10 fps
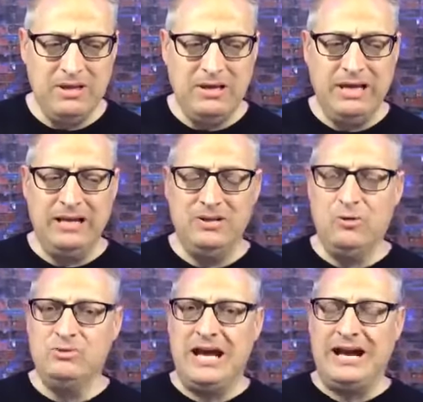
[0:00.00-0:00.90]
And
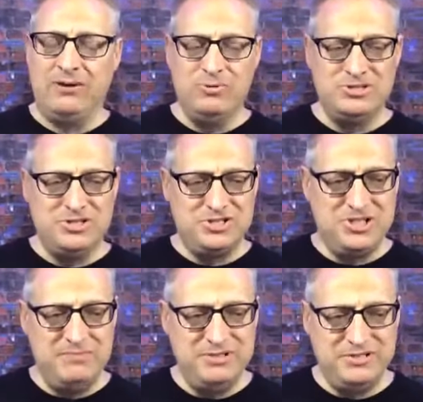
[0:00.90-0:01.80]
no doubt it was the
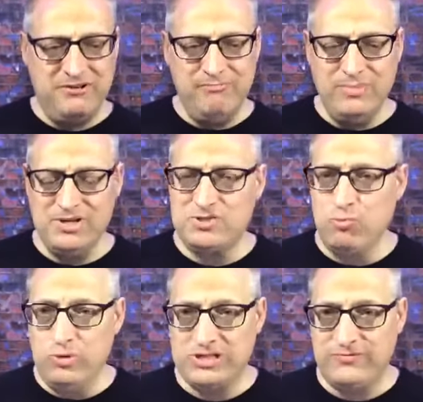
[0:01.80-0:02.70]
subject of much
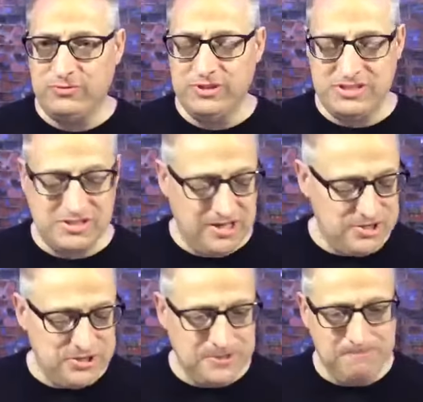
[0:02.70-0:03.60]
wistful
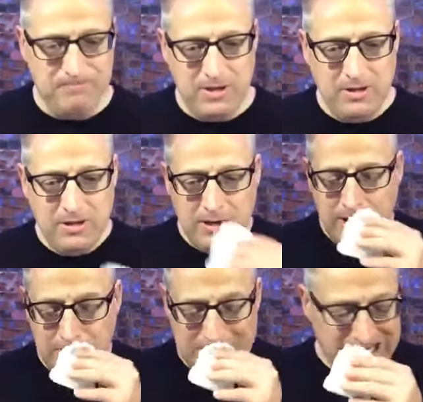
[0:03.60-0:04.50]
discussion
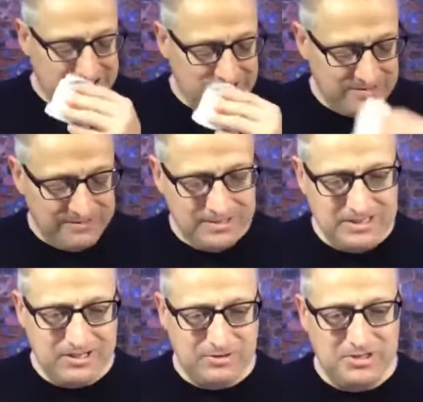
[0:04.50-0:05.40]
around the
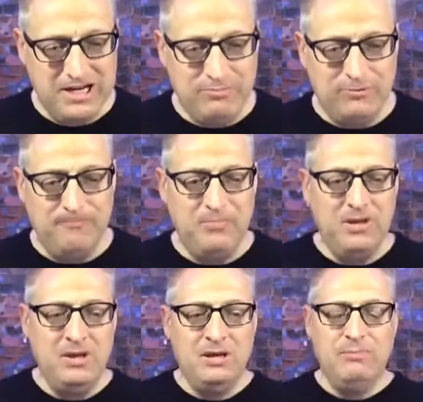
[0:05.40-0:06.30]
dinner table.
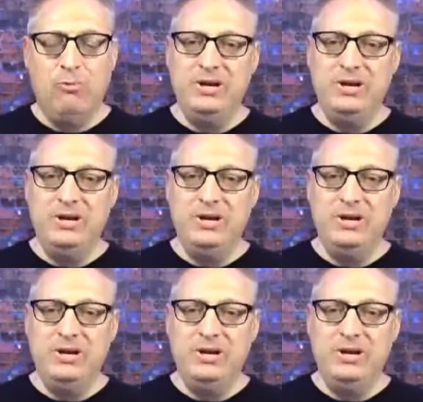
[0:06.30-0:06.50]
But we